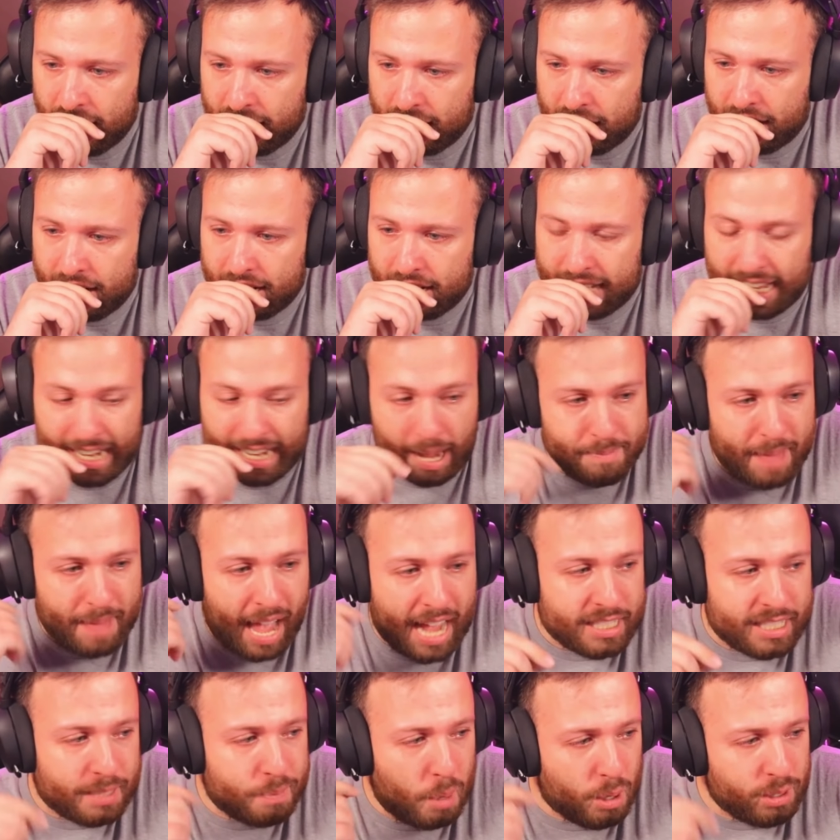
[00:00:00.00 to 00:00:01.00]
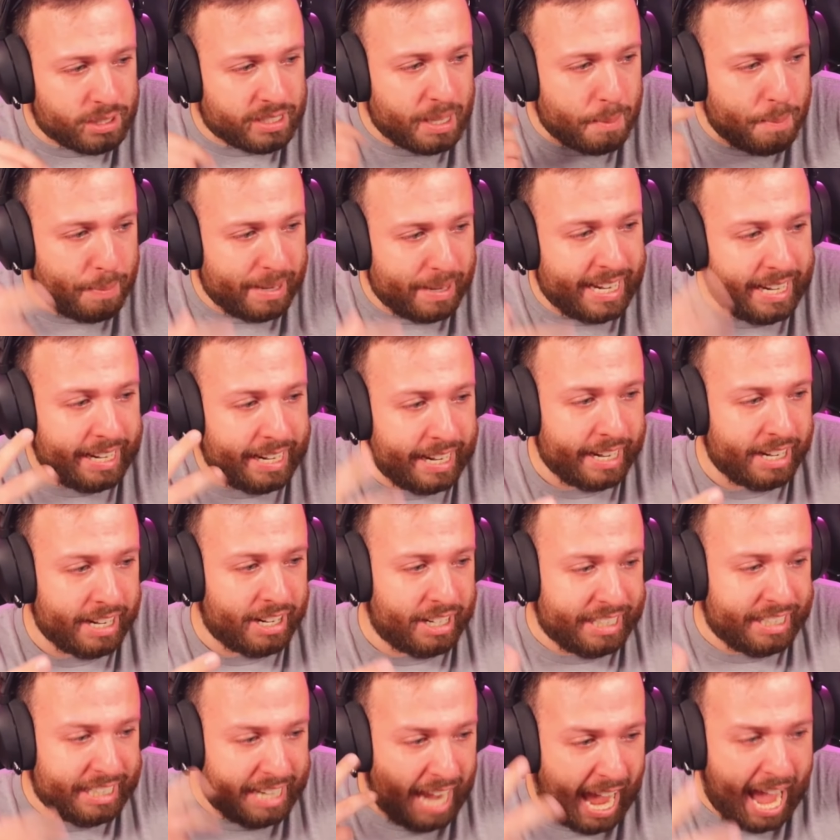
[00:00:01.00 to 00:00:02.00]
Like, I'm not supposed to be here
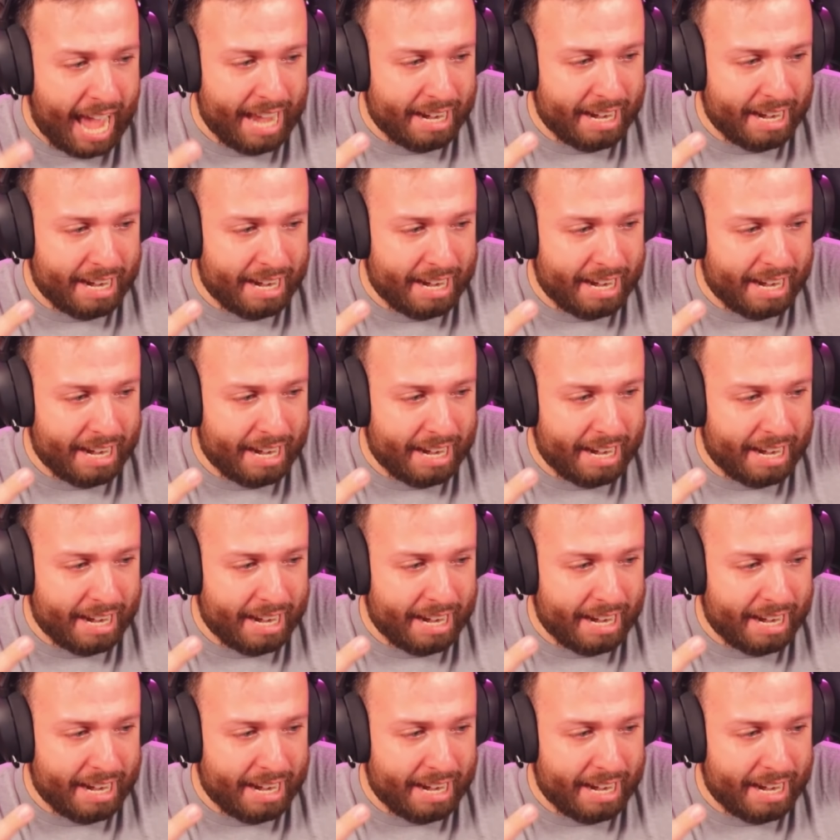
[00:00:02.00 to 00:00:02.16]
yet.